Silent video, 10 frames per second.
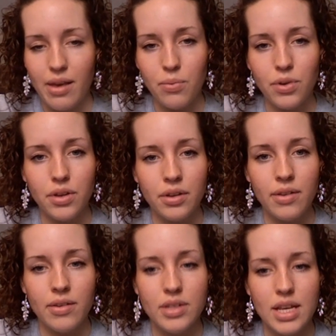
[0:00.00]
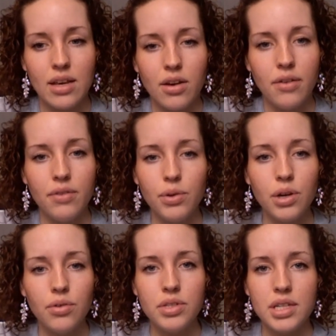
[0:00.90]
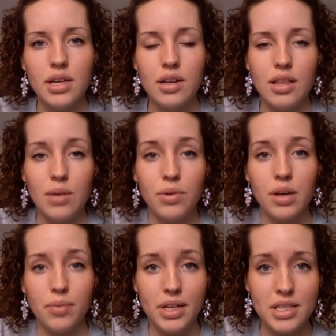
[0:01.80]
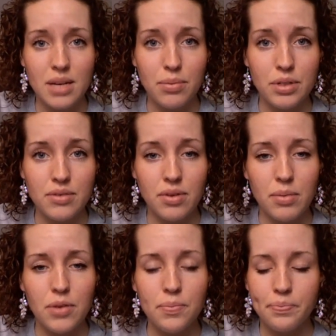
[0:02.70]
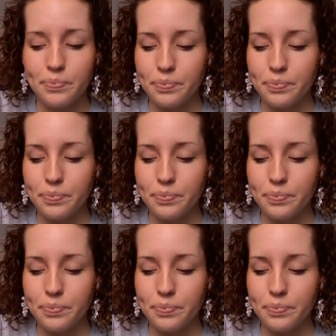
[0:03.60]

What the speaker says: they will take all of the recruits in and they will get blood samples from you.